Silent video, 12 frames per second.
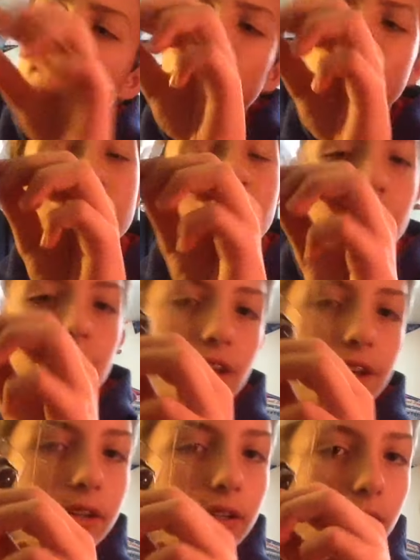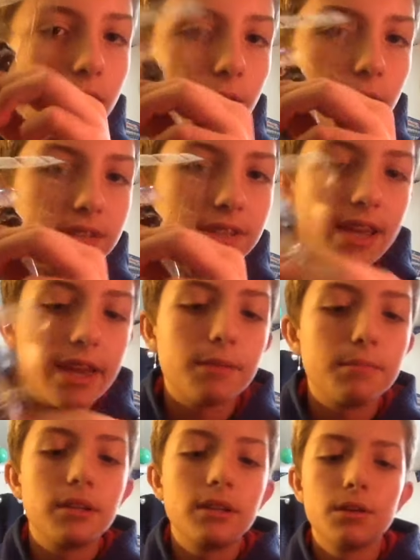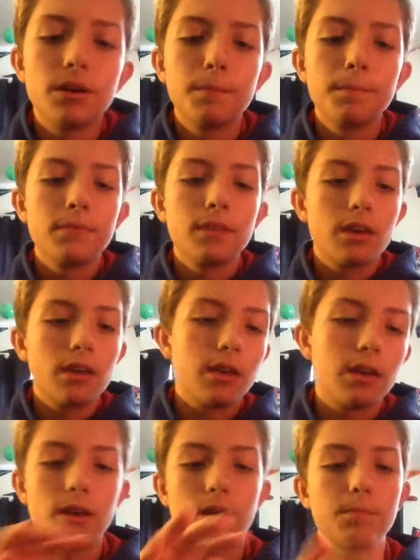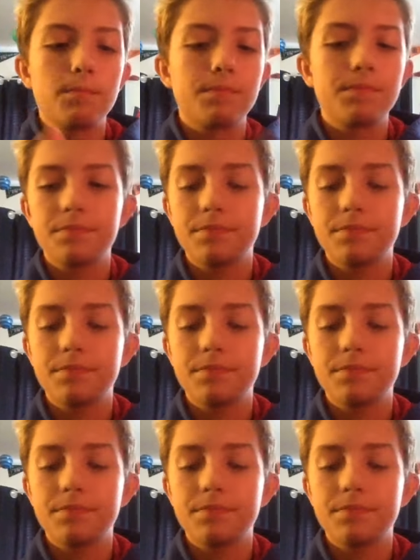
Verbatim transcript: just under like a little tab here. Um,